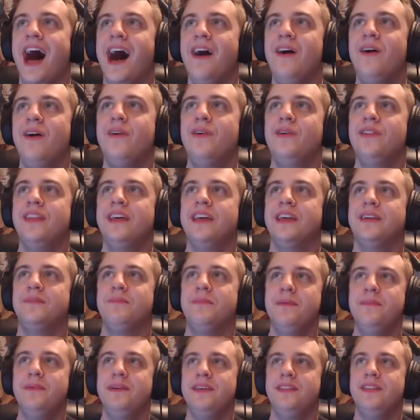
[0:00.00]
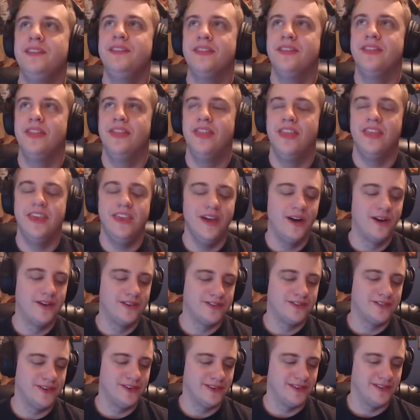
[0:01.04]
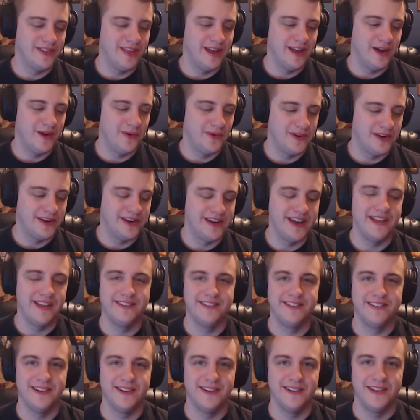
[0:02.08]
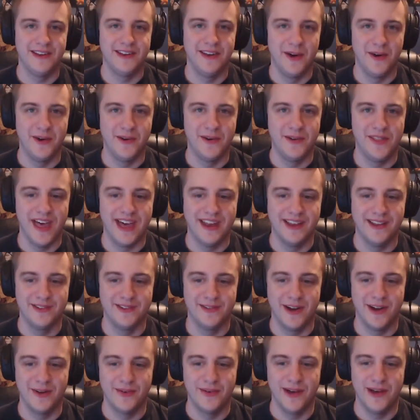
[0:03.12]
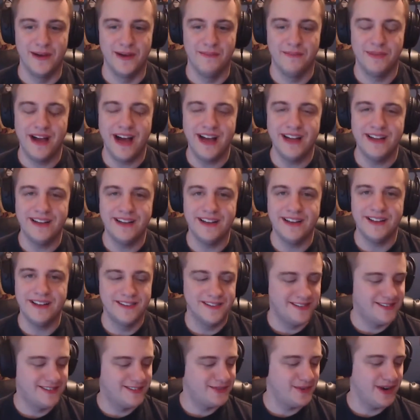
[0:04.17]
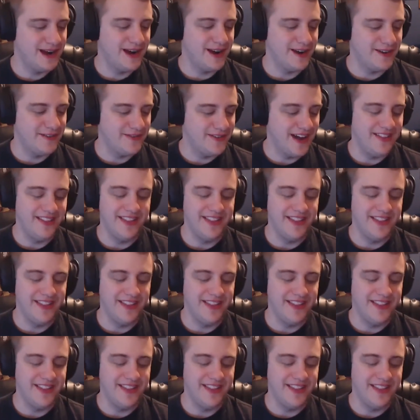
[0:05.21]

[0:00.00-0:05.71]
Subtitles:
how, like, maybe the youngsters there wouldn't necessarily know who that is right away, but I swear if I,